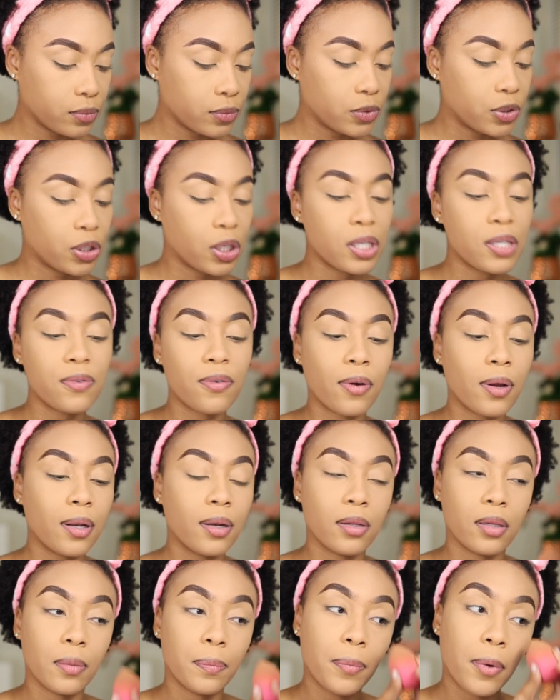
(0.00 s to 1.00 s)
Just for a
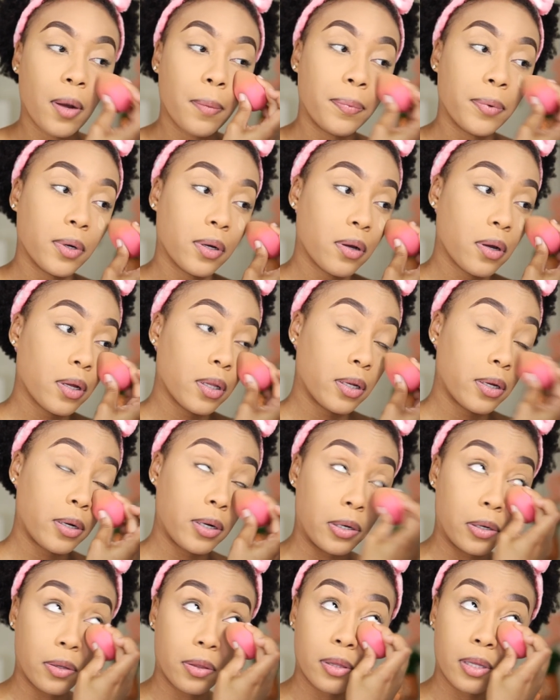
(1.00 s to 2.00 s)
little pop of color,
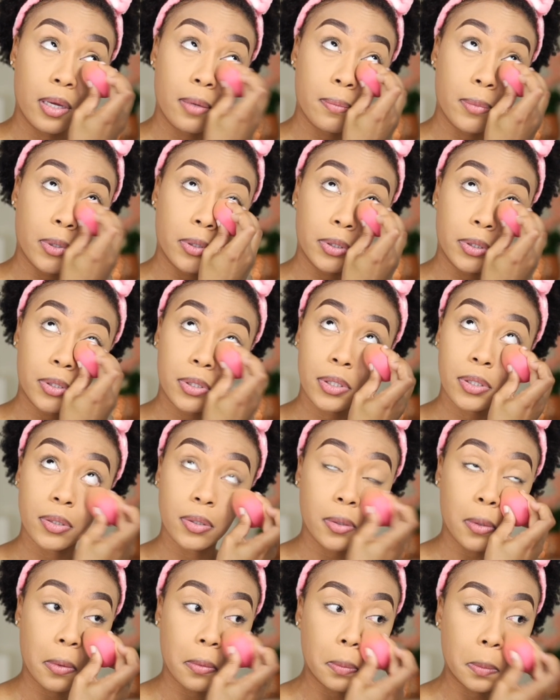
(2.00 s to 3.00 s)
nothing much.
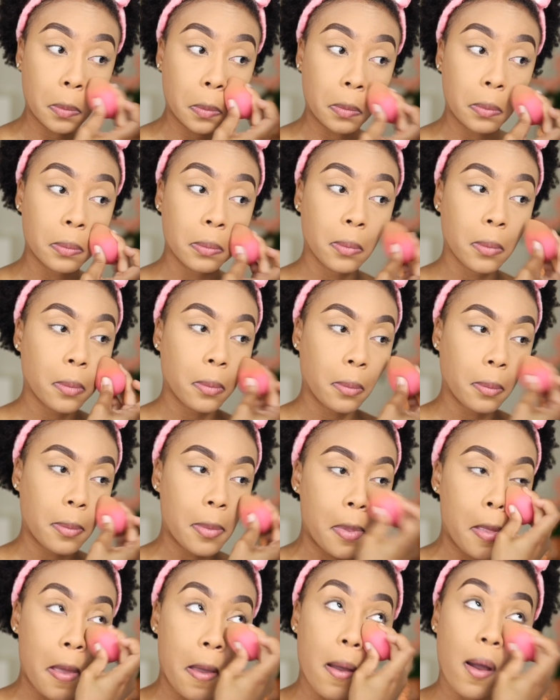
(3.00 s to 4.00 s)

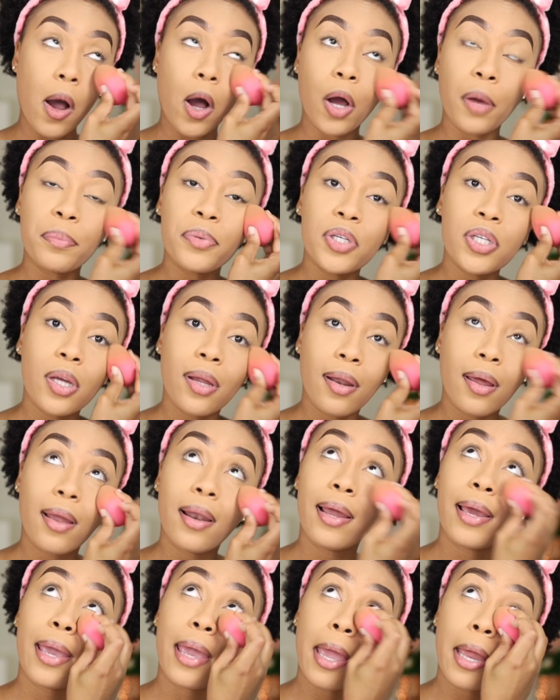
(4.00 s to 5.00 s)

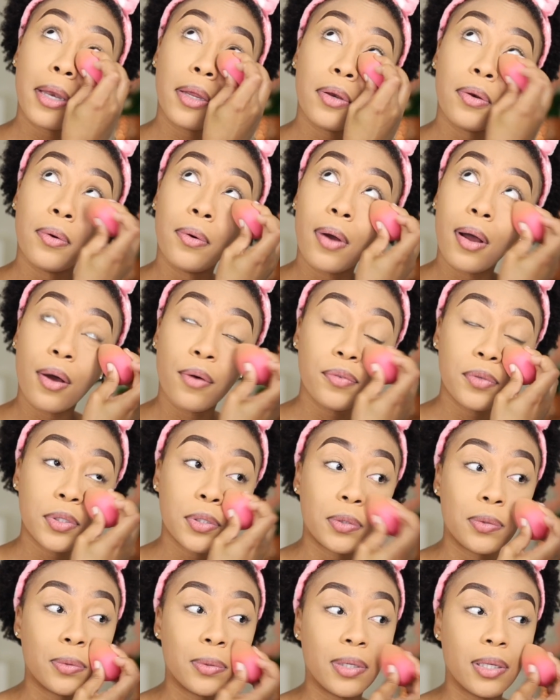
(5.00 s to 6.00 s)
Optional again, you don't have to
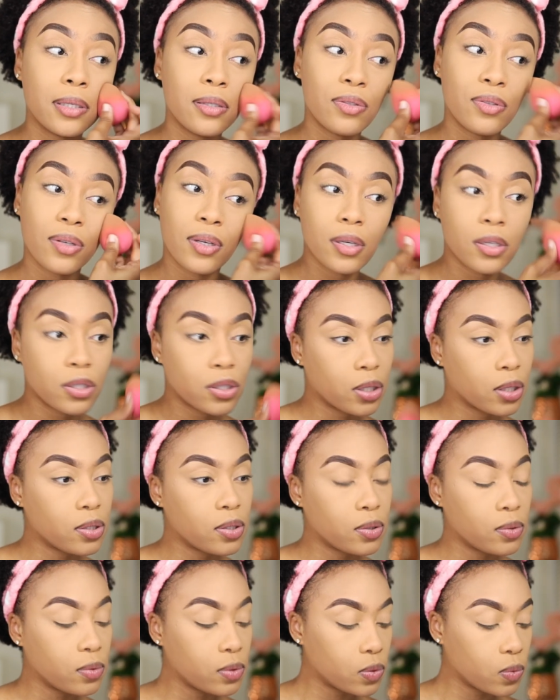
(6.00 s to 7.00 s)
do this, you can
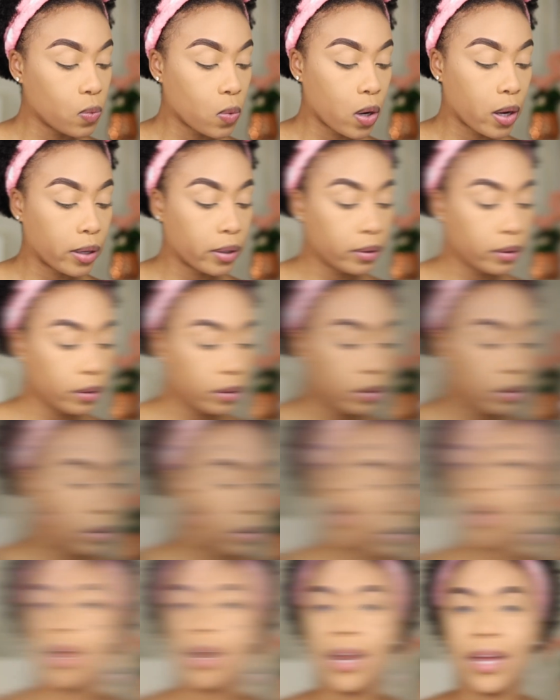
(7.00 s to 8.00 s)
just use one.
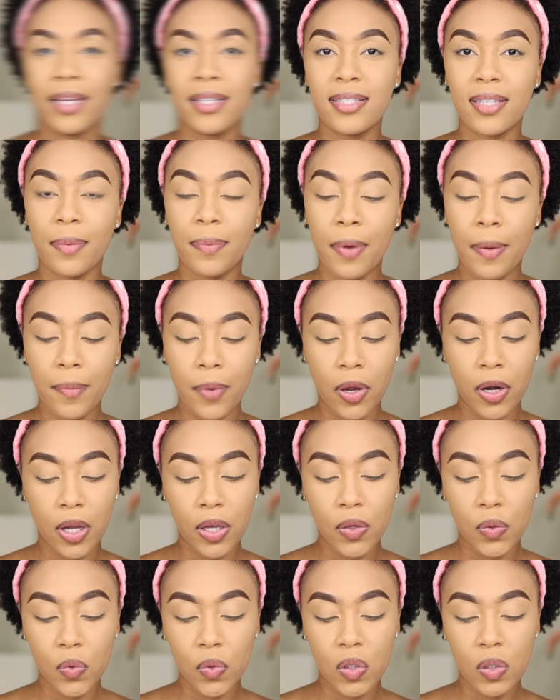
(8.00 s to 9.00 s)
Next up, I'm gonna
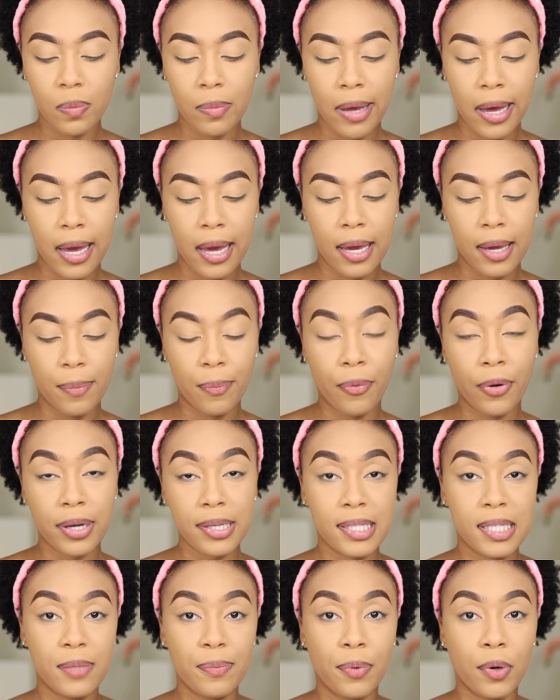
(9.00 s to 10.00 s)
use my
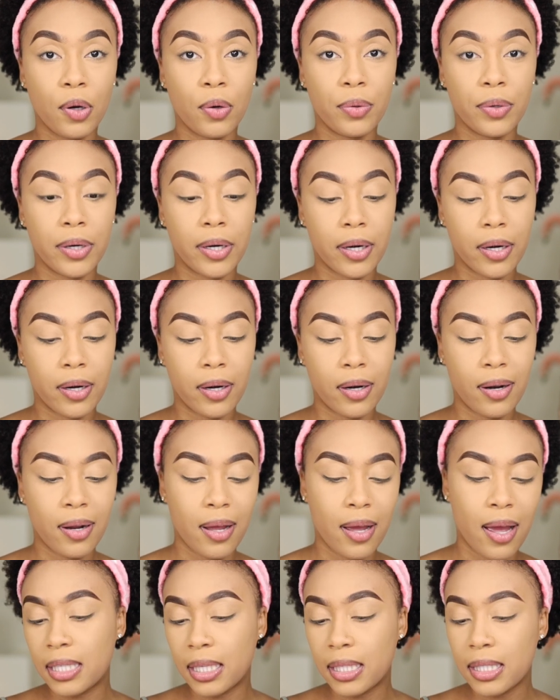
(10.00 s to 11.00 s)
pressed powder.
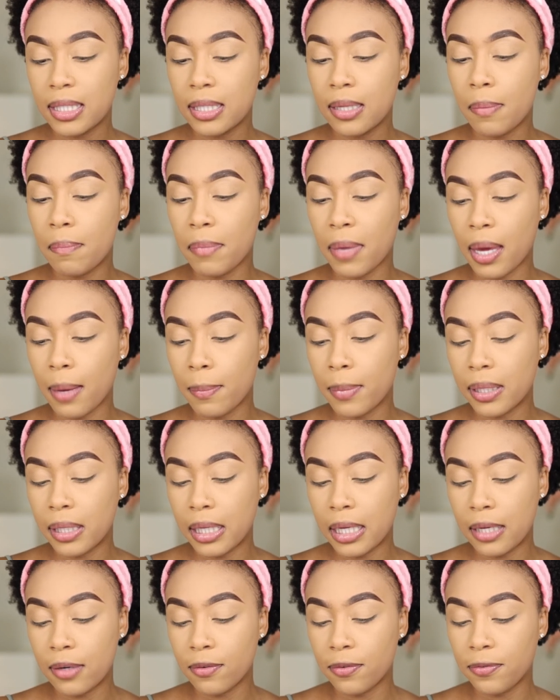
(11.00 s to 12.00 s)
It's the
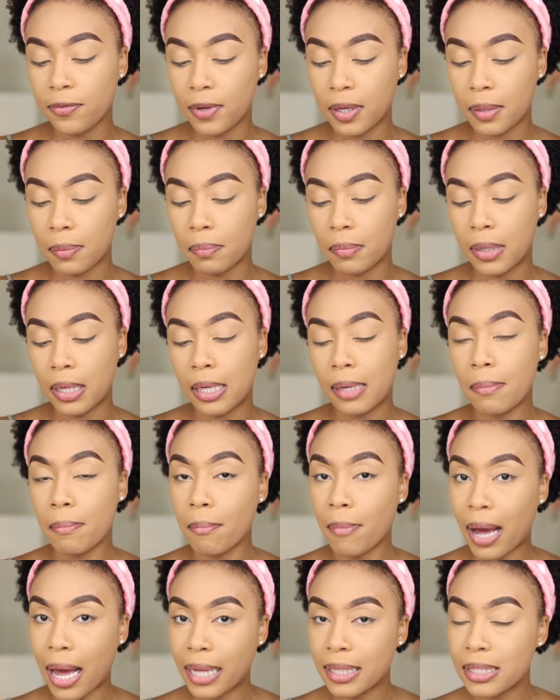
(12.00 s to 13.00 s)
Maybelline Fit Me
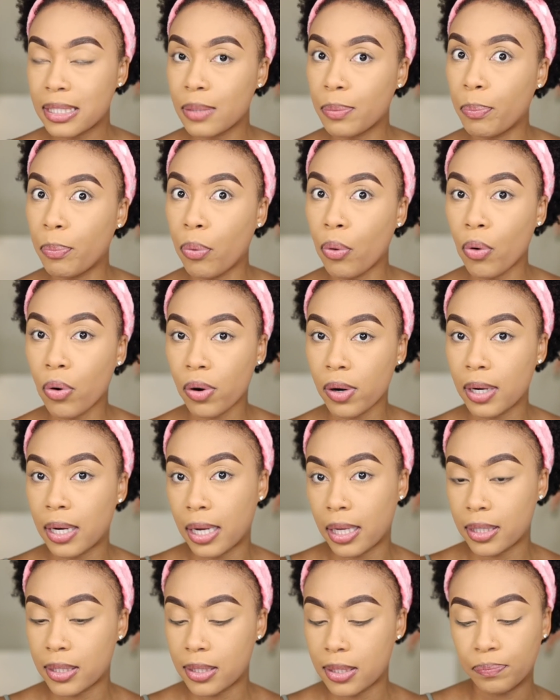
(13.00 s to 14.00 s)
Matte
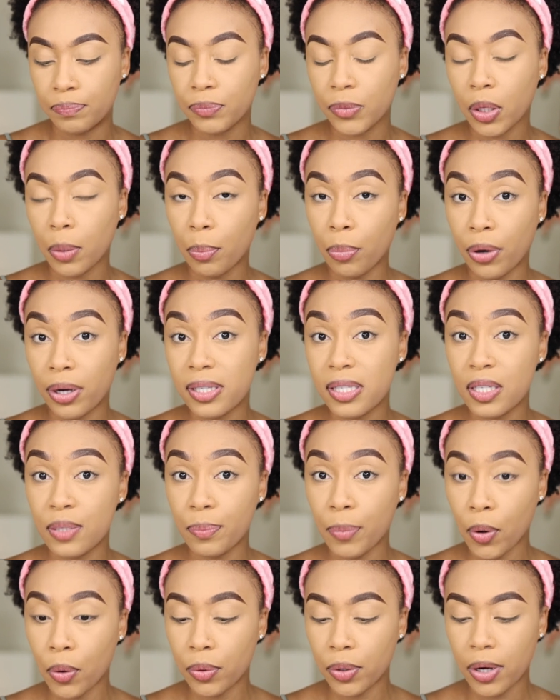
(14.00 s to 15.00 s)
Poreless
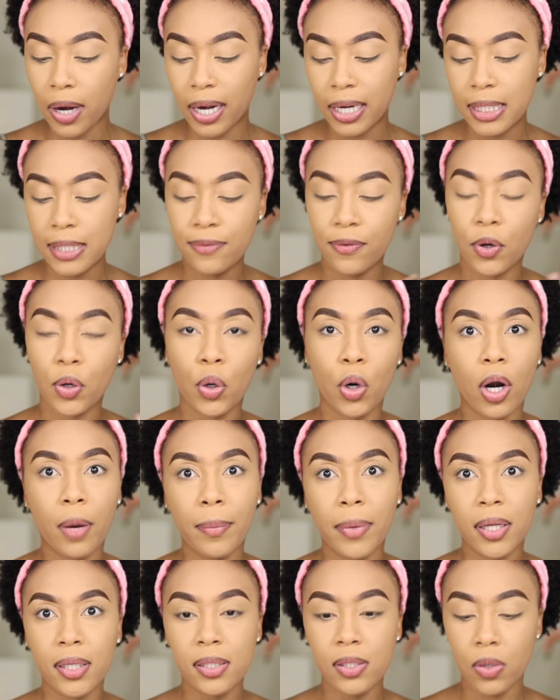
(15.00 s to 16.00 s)
pressed powder, and it's for
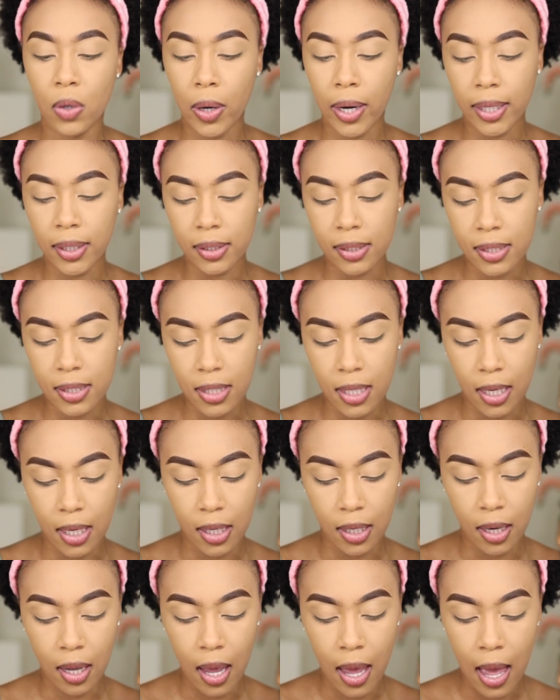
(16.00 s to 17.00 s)
normal to oily
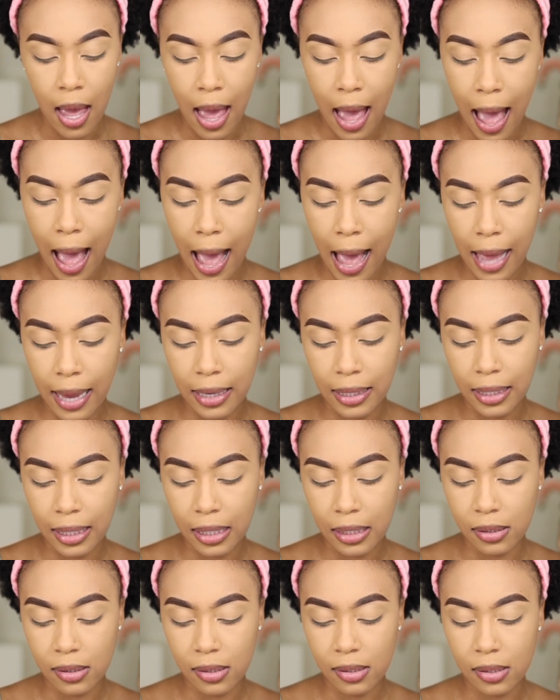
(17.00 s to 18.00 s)
skin, and
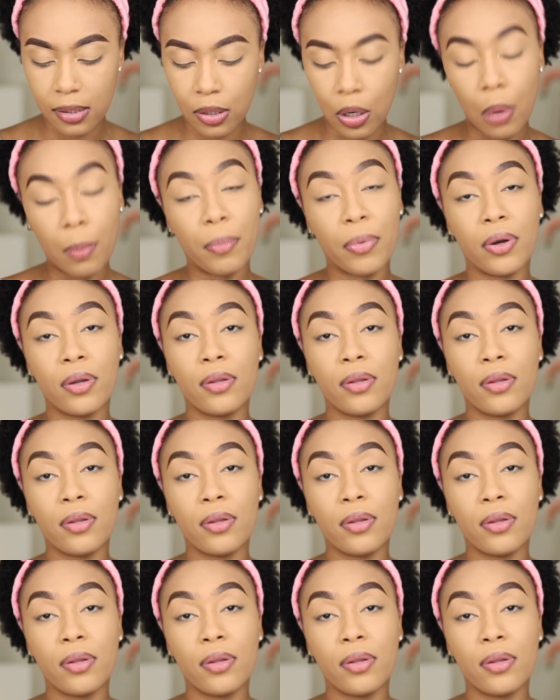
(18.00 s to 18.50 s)
it's number